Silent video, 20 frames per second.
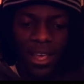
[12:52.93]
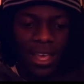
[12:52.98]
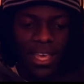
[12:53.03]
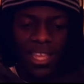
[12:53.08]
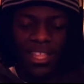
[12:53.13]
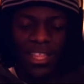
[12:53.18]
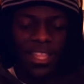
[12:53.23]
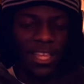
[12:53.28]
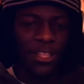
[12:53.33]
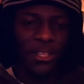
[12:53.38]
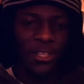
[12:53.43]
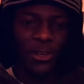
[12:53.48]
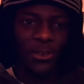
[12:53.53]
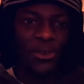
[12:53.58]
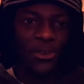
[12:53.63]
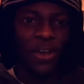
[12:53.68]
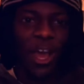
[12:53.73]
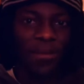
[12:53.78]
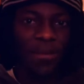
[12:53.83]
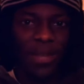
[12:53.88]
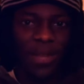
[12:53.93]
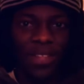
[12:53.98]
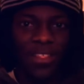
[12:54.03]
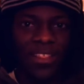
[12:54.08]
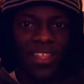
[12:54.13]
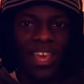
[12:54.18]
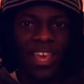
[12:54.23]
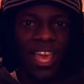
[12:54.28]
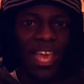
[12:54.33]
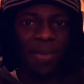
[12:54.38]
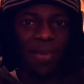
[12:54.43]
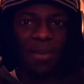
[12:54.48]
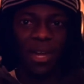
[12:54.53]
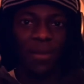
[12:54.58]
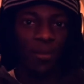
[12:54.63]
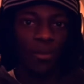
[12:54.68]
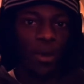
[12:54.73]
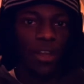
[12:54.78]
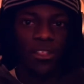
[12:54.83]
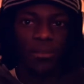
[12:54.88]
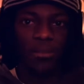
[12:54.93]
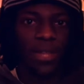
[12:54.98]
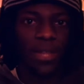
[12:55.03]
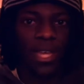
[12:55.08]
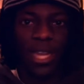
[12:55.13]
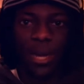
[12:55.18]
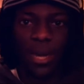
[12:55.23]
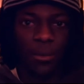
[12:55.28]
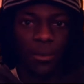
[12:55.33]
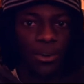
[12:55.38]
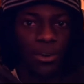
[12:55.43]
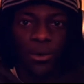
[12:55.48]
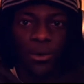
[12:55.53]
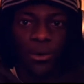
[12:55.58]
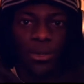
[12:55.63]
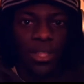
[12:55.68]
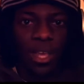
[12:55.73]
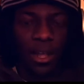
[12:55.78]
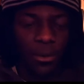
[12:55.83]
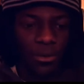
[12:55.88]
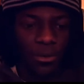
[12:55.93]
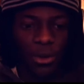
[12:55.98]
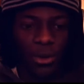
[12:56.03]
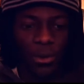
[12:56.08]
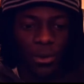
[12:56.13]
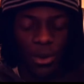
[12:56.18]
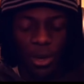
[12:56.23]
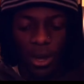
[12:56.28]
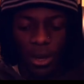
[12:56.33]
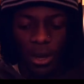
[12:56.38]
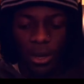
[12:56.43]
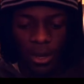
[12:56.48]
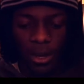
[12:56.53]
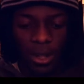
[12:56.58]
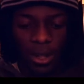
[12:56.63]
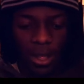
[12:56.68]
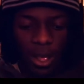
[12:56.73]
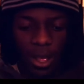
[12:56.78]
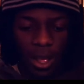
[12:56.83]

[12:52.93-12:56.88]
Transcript: he's just like, dude, you gotta play this game. And I'd watch him play, and I wouldn't know what the hell was going on.